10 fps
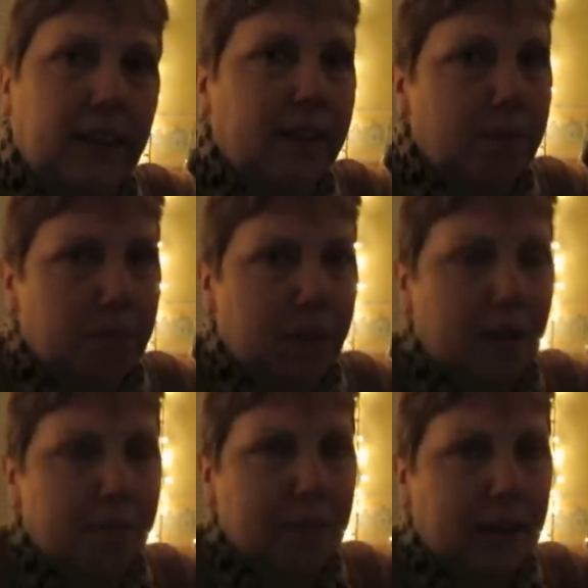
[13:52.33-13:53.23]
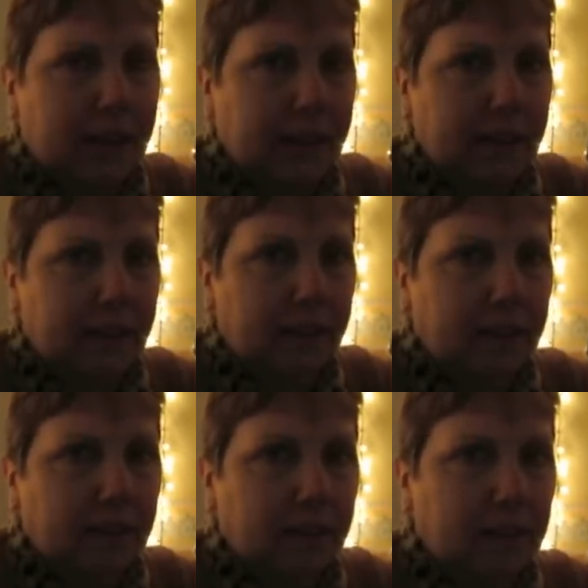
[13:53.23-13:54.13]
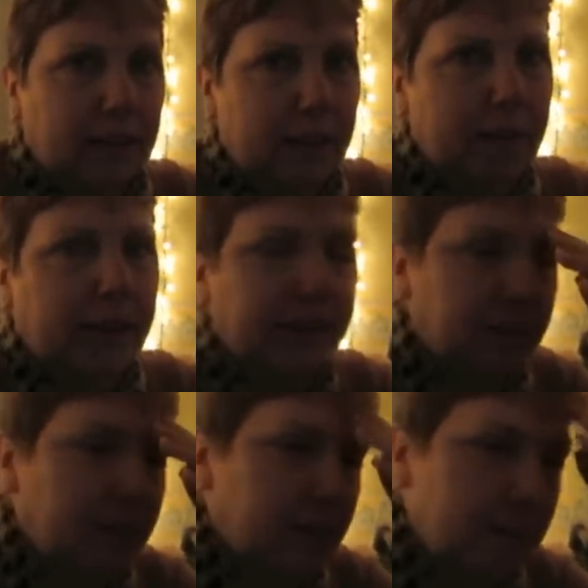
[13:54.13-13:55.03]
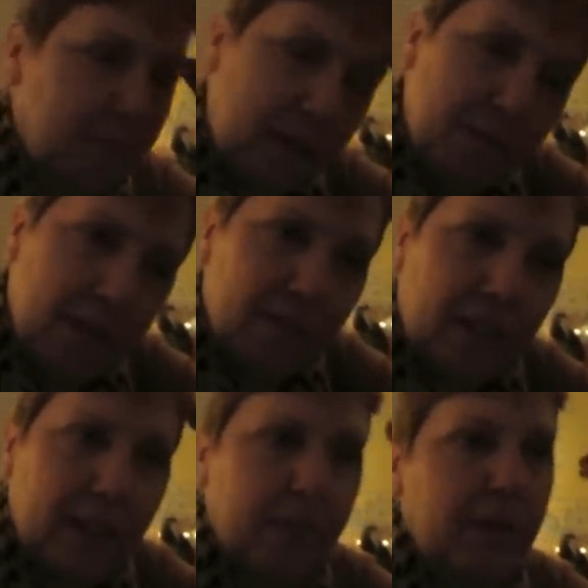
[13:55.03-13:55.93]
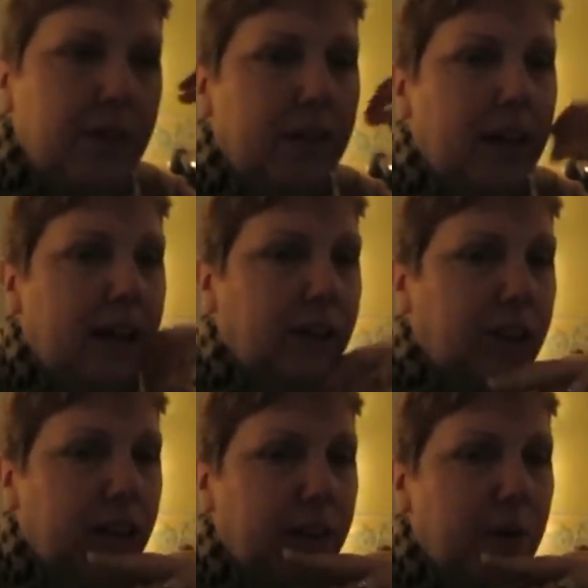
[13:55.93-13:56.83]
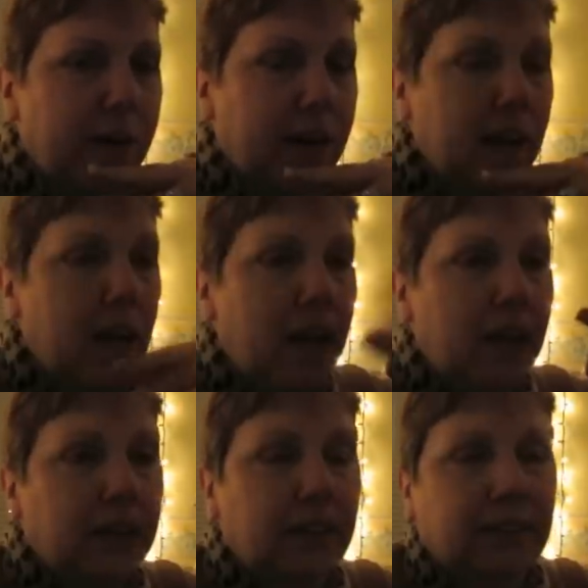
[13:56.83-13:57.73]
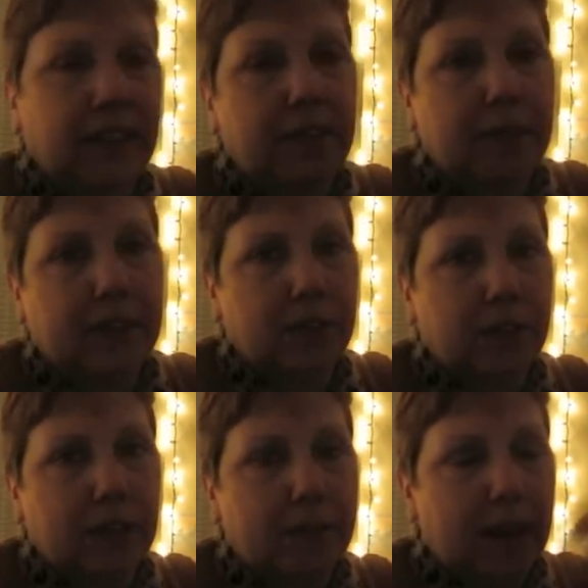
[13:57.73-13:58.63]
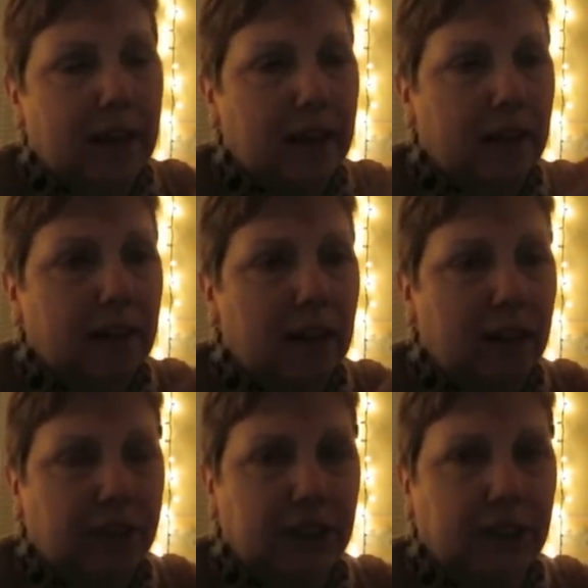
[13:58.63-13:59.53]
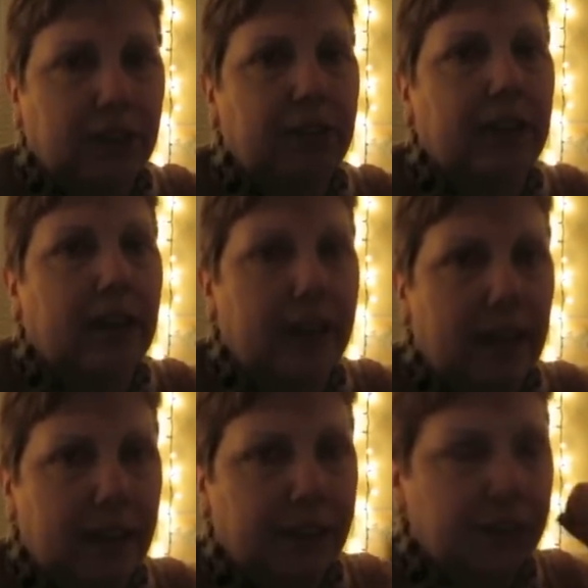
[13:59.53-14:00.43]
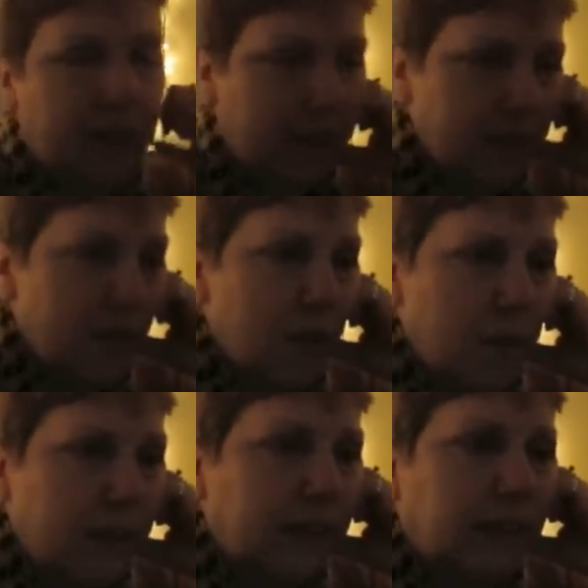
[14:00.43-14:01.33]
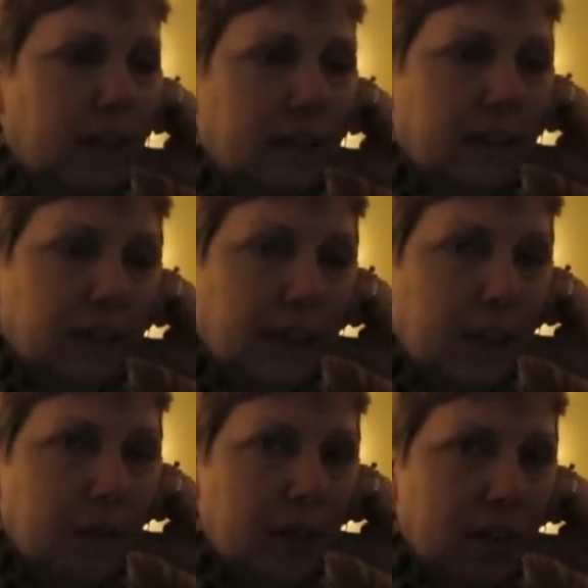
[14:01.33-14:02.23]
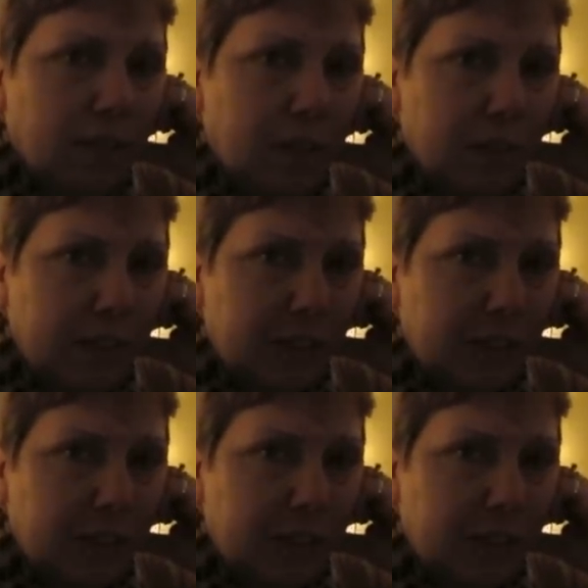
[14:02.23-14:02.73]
I didn't put up my eBay store, but I'm definitely going to be doing that in January. So instead of me talking about it, I'll just do it and then let you guys know when it's done because I know a lot of you are